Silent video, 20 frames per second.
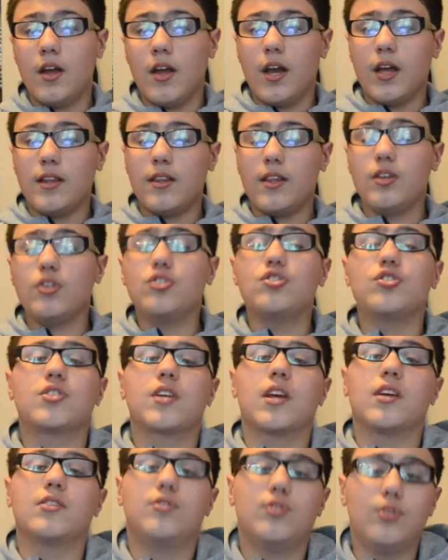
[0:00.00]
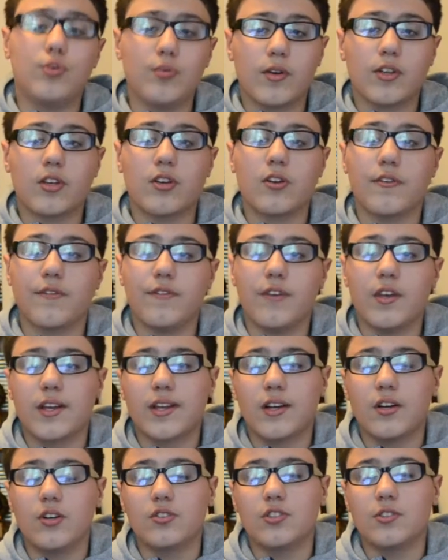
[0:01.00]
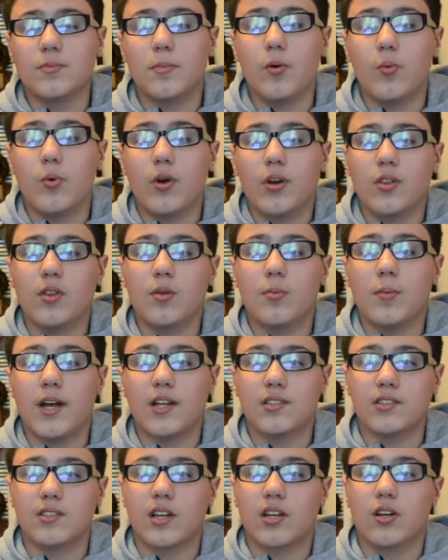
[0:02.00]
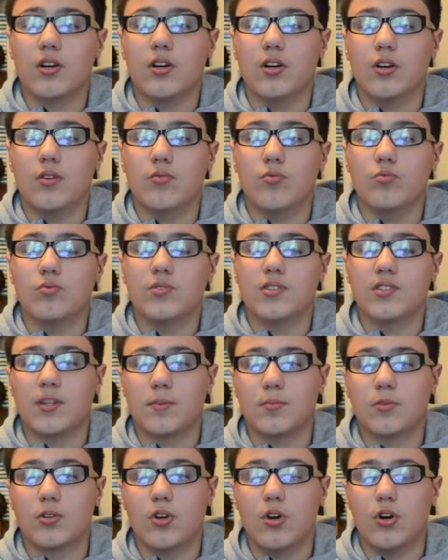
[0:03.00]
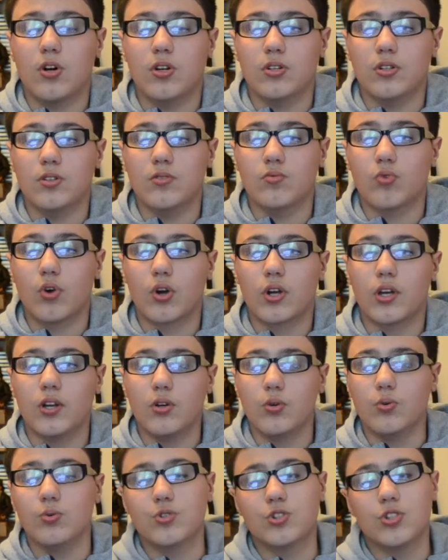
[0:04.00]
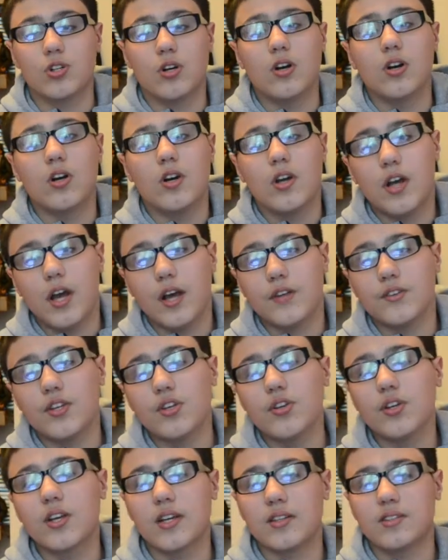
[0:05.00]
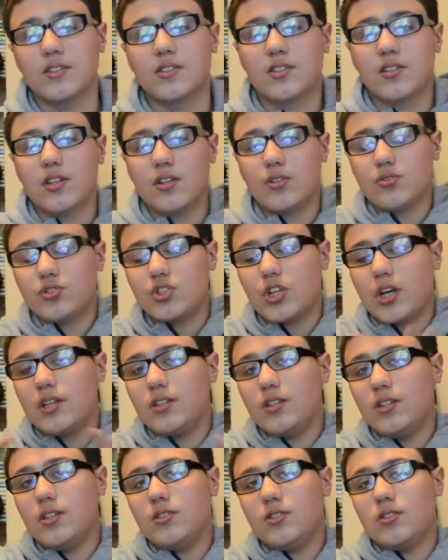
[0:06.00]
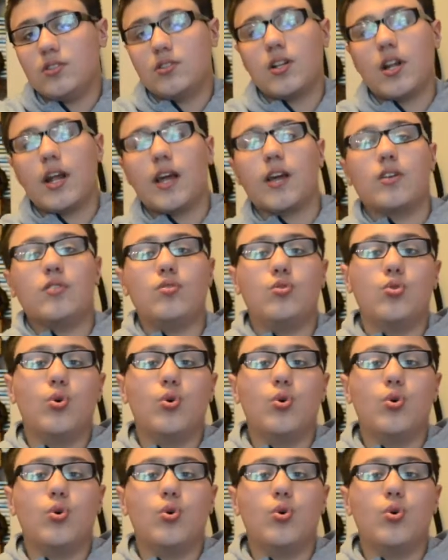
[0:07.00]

And then you just get 2 regular Viacons, but one of them has like a Decepticon rocket launcher. And then you get this little Chinese like